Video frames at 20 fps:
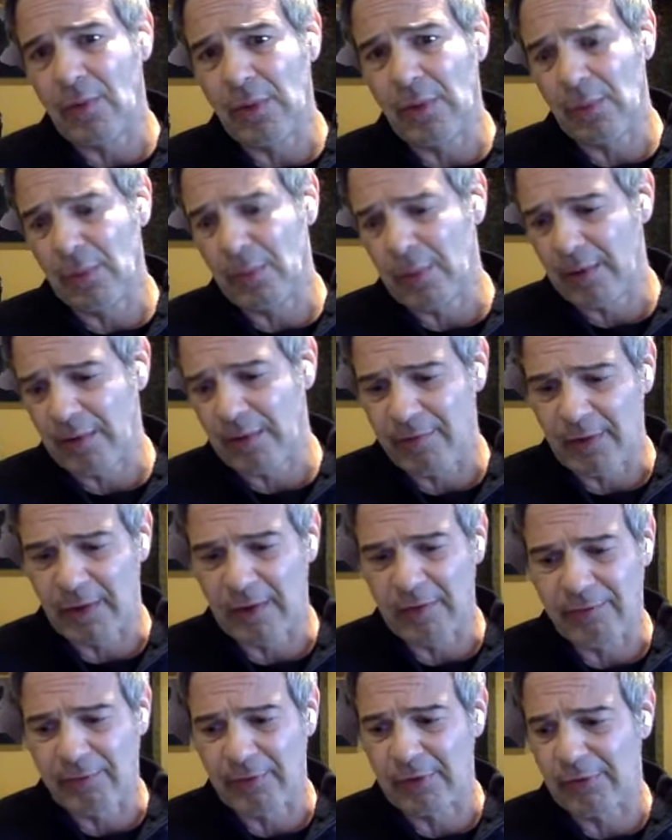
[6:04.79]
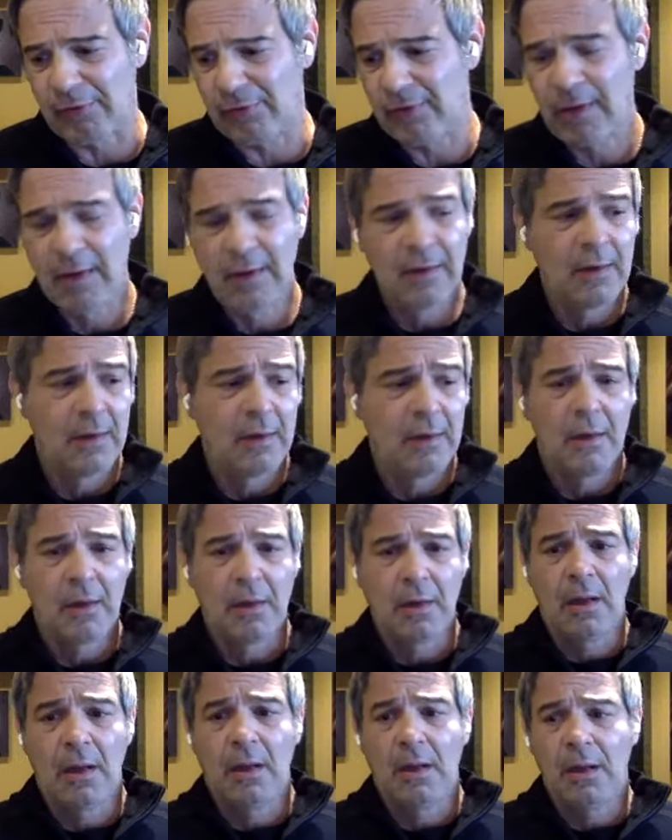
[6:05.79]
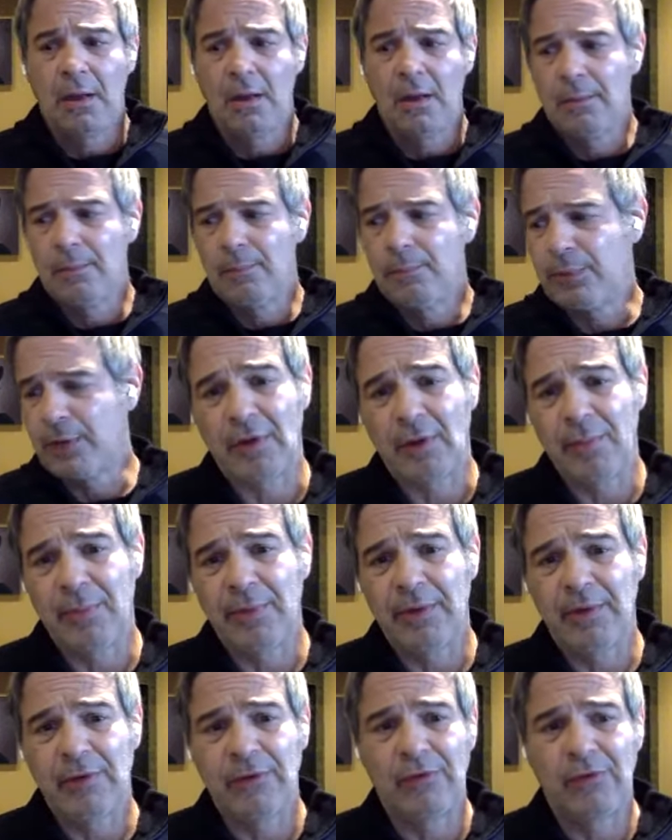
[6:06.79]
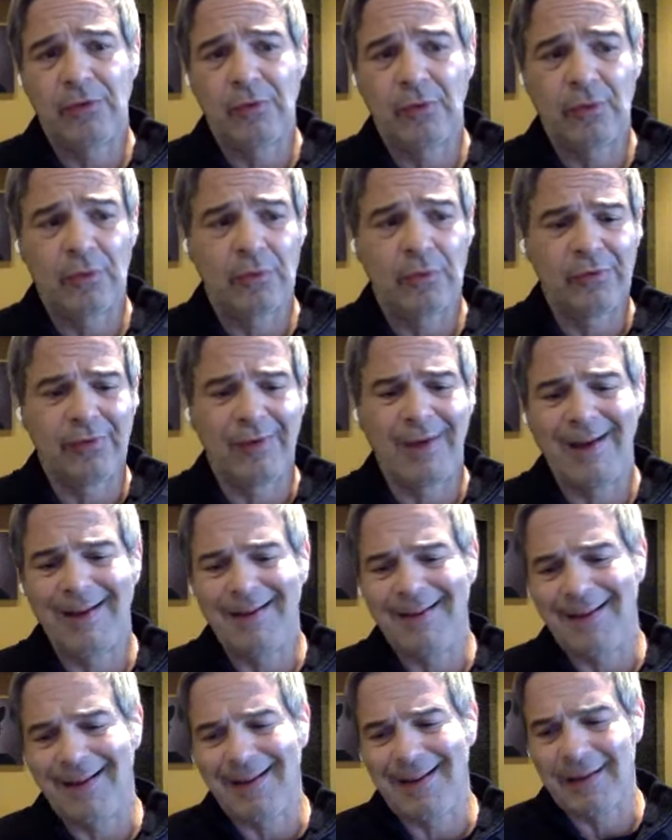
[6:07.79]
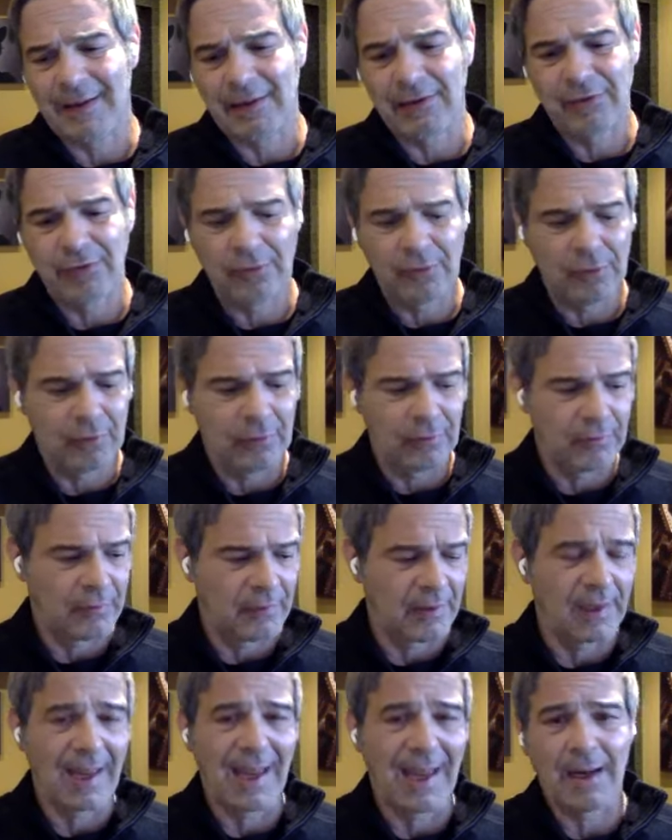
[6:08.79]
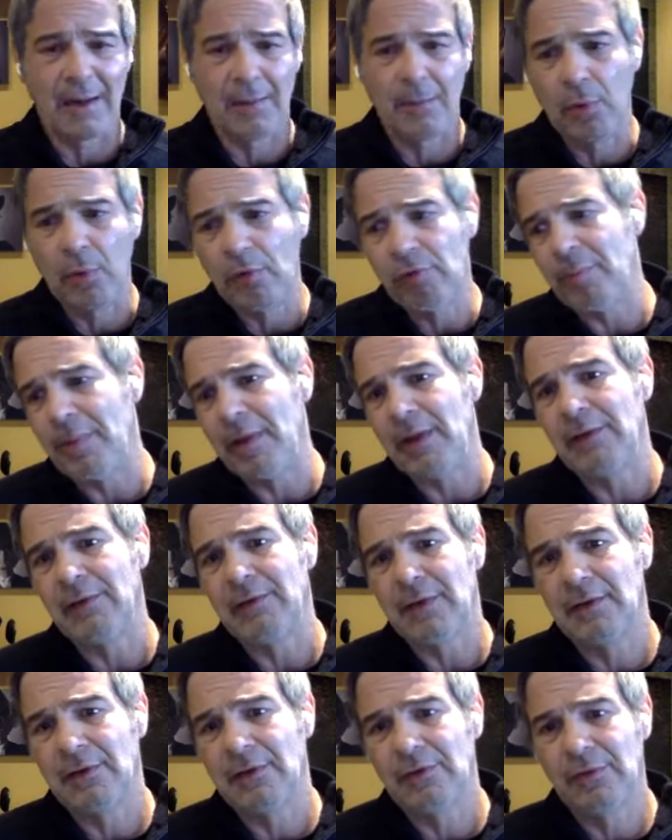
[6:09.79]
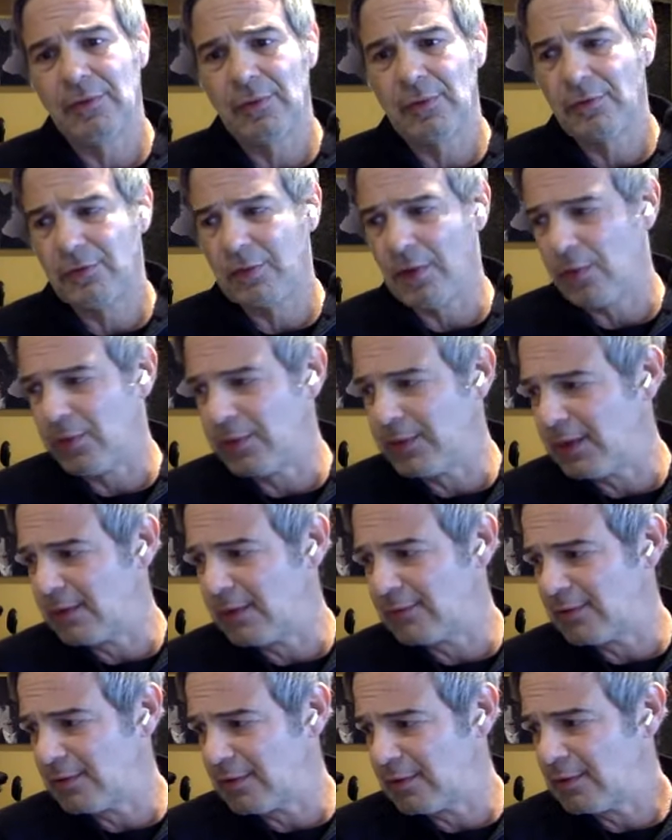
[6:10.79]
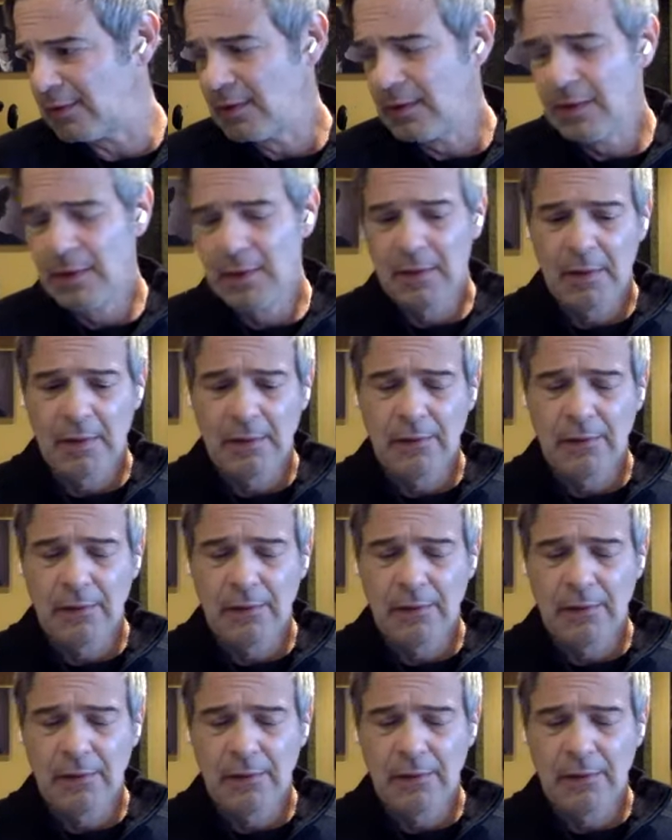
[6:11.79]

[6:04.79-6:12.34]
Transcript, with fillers: And we were one of the very first um, precious metals companies to sign on to the GATA movement and to donate to